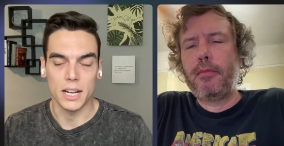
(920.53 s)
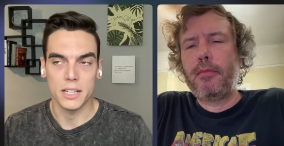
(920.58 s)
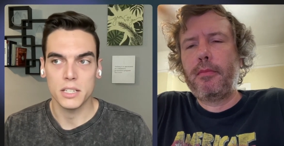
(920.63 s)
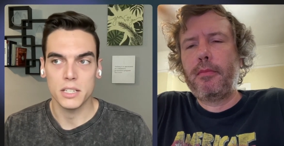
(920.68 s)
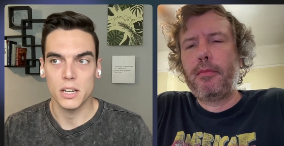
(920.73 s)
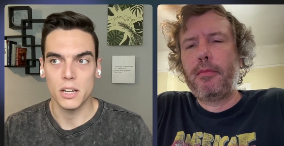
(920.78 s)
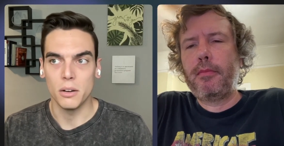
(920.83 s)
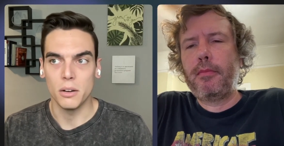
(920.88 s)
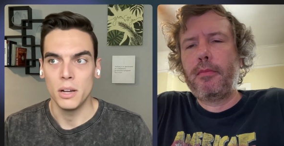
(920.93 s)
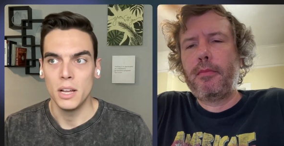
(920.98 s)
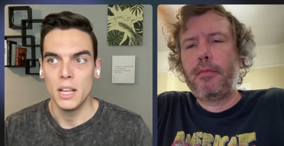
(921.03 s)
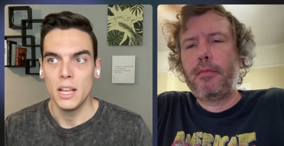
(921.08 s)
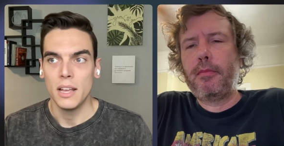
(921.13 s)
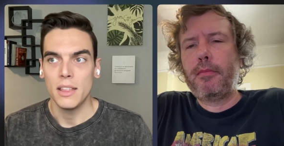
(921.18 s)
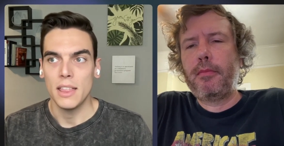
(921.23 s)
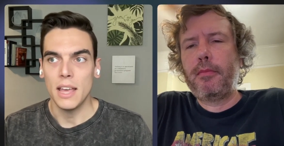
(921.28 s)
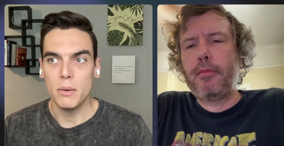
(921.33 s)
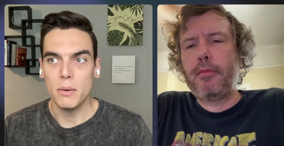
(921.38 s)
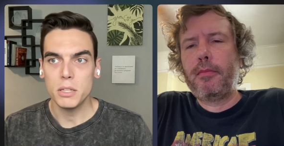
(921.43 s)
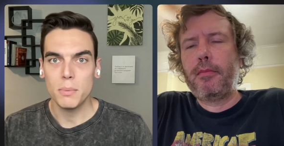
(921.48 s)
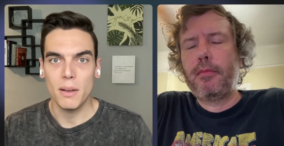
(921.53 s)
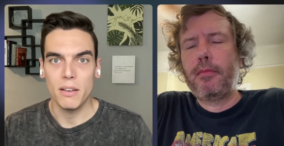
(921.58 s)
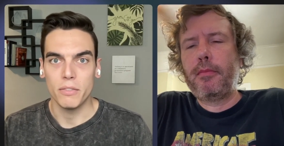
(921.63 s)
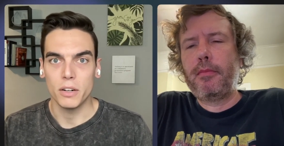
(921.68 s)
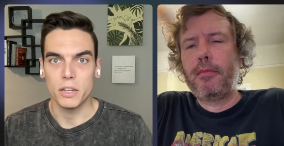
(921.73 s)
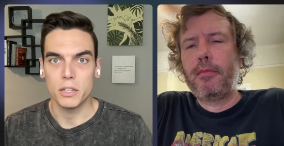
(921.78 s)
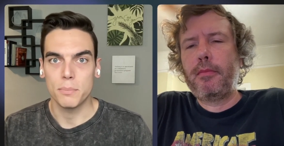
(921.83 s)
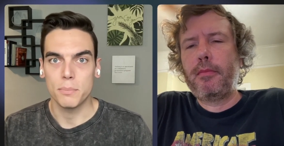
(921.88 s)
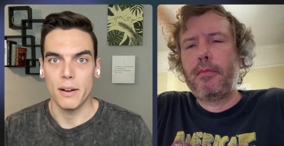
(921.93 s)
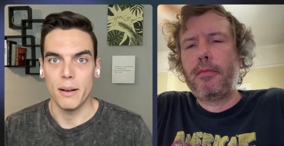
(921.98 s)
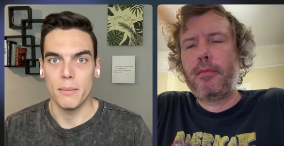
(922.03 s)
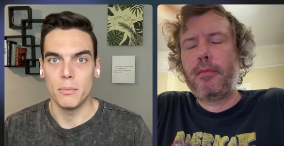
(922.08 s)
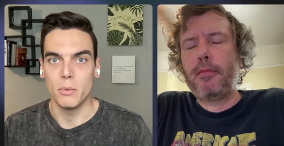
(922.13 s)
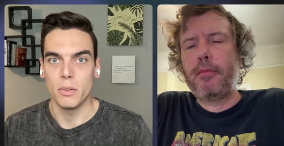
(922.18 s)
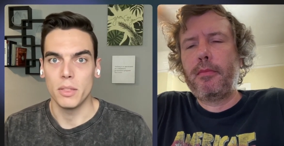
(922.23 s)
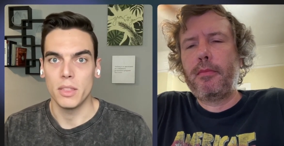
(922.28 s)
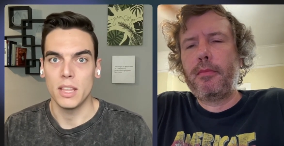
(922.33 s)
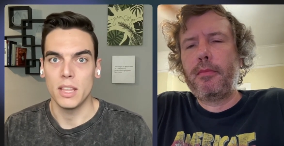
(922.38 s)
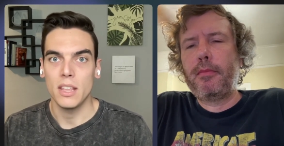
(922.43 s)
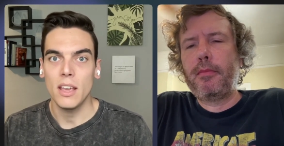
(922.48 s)
Speaker 1: So that was my first problem
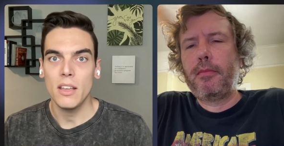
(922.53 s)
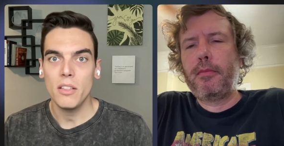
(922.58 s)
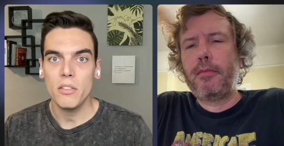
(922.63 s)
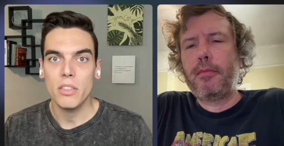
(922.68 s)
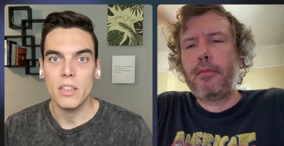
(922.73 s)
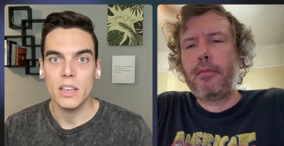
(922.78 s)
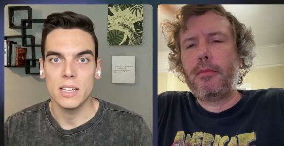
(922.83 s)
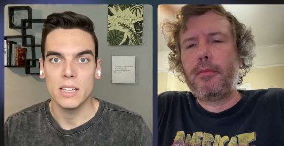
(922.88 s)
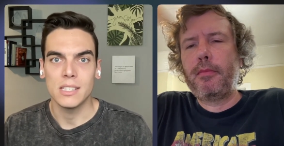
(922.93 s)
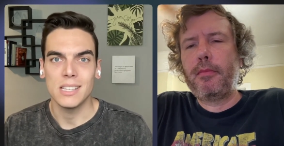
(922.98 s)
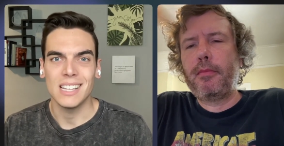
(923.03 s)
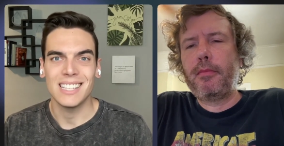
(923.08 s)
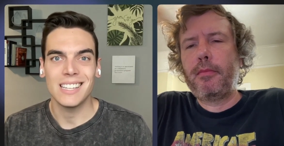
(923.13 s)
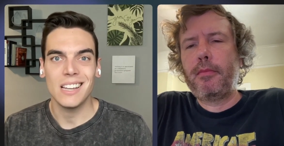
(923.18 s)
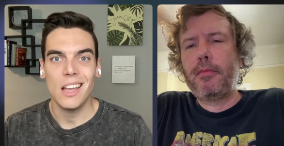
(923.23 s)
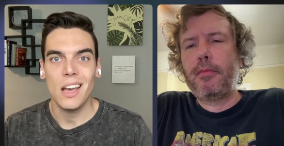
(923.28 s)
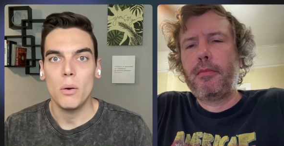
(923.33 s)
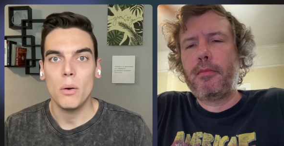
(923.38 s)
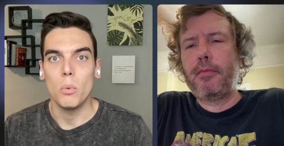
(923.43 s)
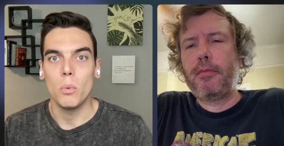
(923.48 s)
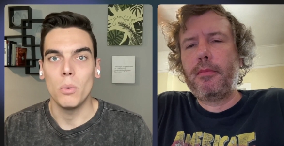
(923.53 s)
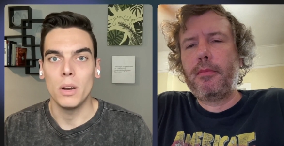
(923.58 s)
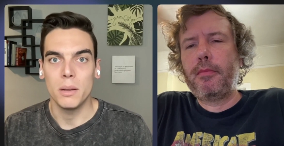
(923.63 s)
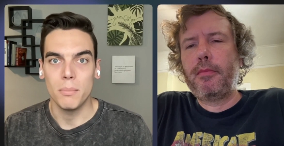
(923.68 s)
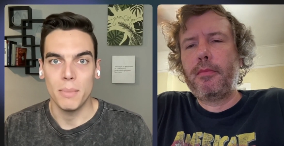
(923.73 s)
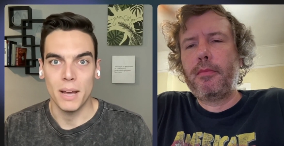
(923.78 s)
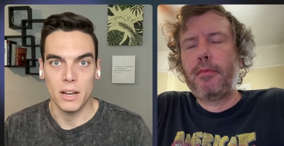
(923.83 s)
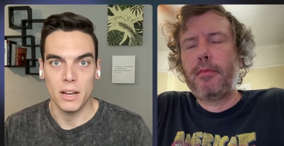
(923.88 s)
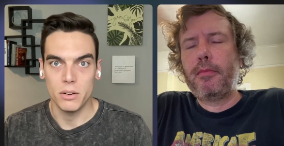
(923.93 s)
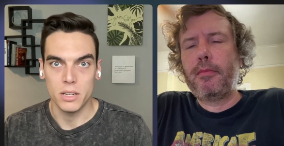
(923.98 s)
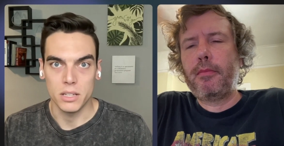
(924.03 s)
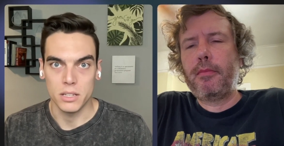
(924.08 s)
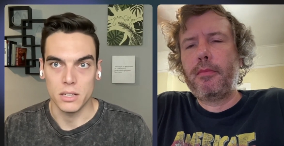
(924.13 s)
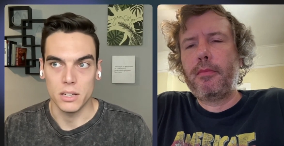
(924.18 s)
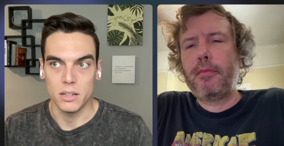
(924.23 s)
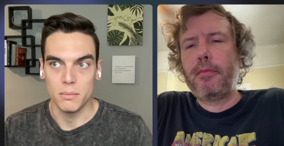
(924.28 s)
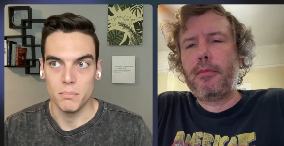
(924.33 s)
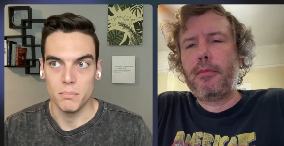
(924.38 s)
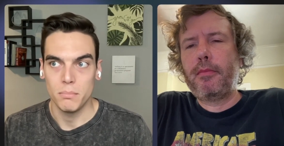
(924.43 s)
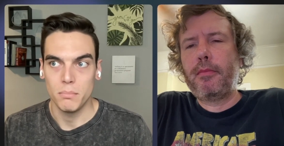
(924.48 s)
with it. The other thing is, it's not
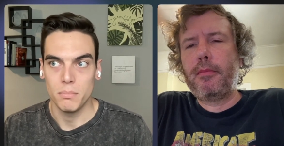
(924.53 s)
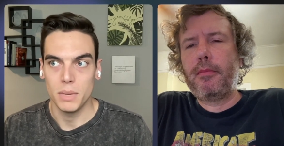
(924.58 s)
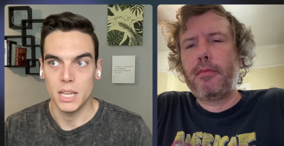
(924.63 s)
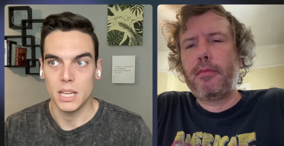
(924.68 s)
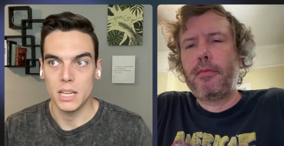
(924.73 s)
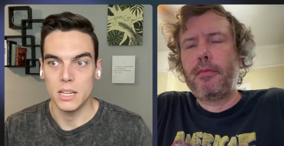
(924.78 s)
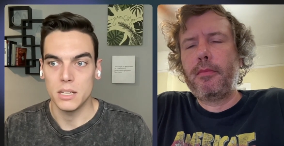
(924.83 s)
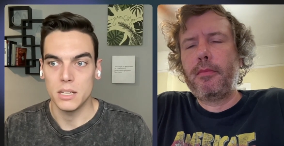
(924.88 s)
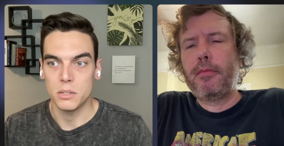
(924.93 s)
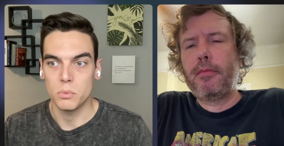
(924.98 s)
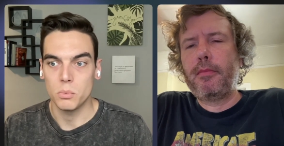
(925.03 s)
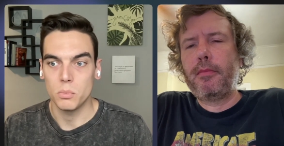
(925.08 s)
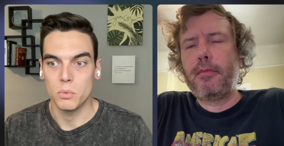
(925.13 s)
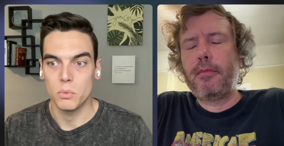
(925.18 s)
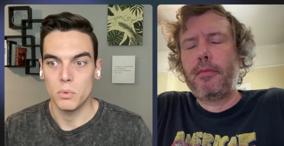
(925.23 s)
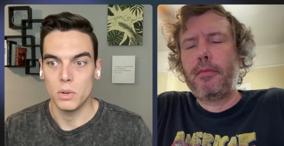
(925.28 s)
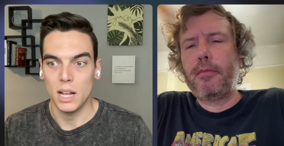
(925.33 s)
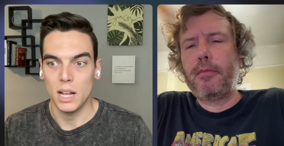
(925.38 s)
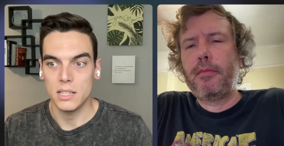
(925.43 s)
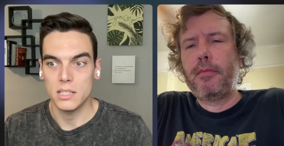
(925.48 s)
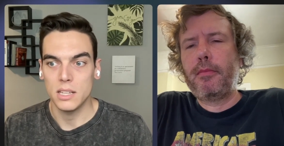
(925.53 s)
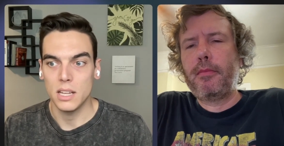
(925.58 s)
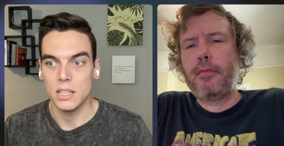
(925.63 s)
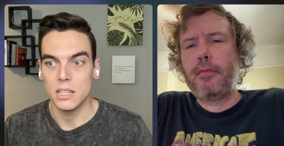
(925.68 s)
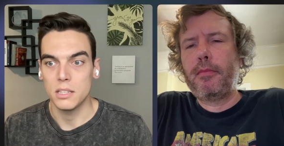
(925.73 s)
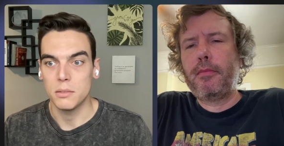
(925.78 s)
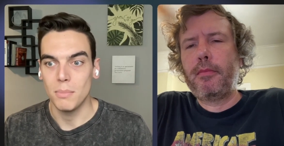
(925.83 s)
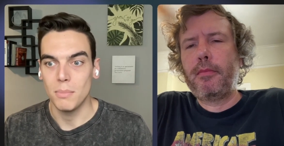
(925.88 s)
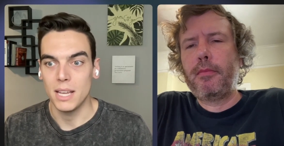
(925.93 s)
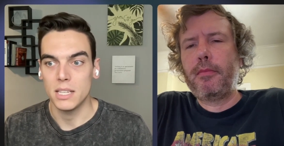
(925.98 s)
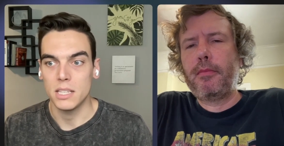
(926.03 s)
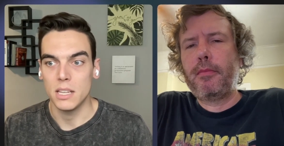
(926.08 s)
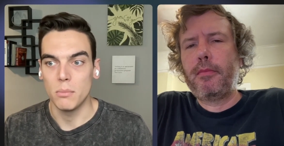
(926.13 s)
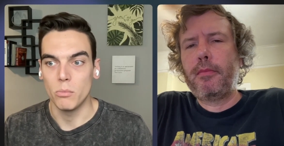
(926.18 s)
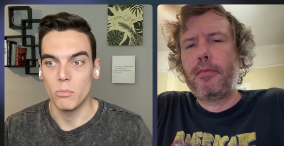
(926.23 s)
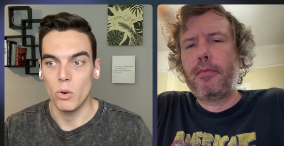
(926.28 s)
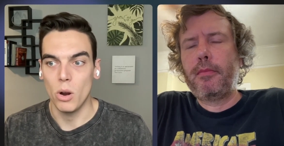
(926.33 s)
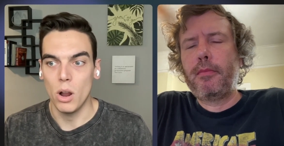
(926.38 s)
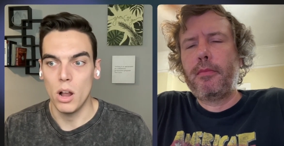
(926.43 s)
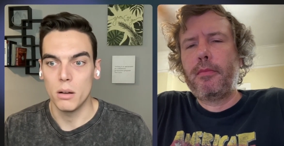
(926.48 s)
whataboutism because we're not saying this makes
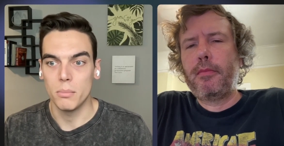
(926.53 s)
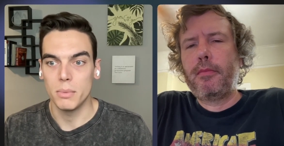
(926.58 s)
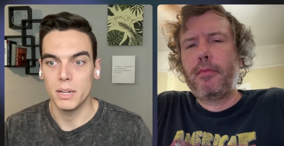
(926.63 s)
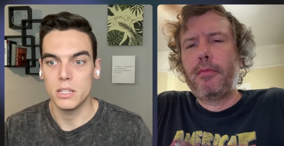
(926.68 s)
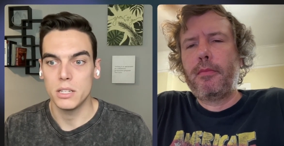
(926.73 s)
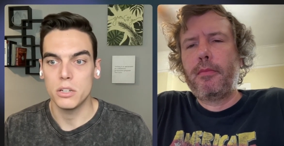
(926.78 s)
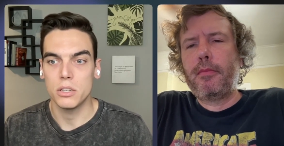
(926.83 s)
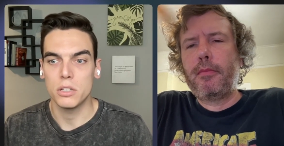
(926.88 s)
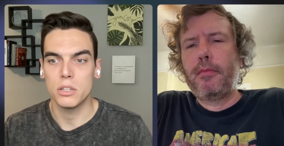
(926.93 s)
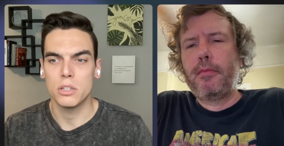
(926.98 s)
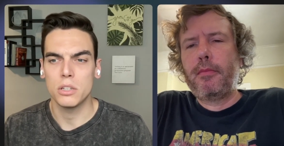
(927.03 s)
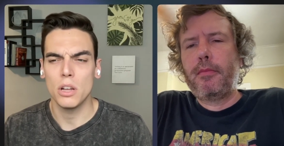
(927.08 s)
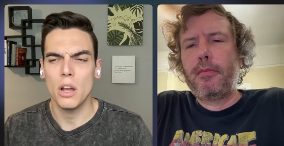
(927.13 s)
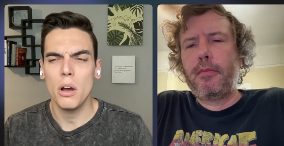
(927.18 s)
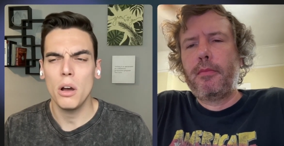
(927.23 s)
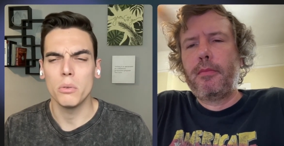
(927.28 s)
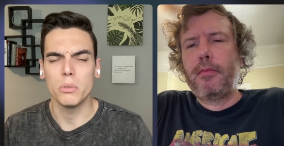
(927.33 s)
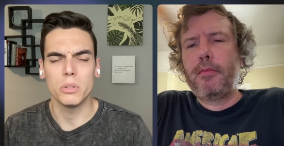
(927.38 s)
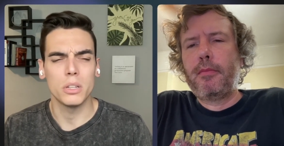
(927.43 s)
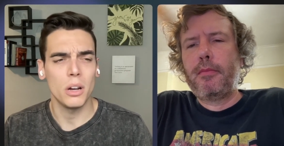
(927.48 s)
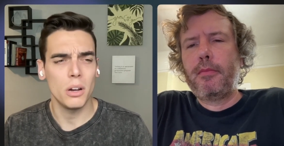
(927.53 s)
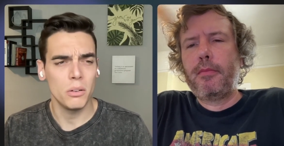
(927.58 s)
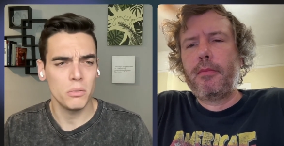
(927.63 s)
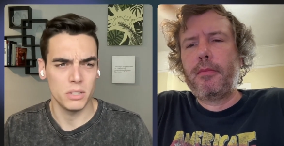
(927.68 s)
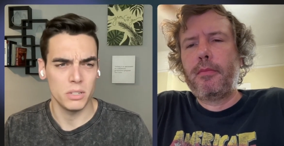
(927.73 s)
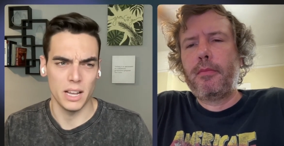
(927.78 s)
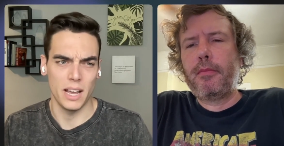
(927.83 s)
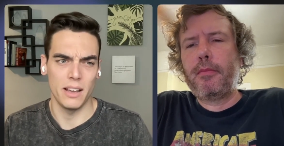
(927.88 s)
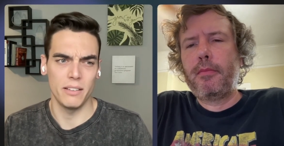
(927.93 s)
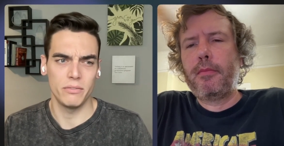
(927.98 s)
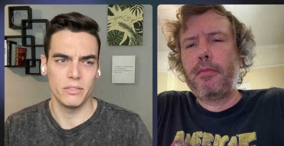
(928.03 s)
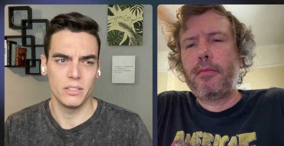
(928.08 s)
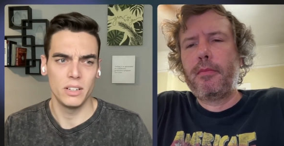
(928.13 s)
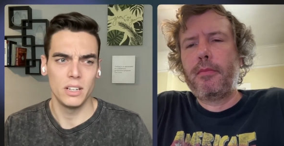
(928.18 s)
him wrong, but it's just so tone deaf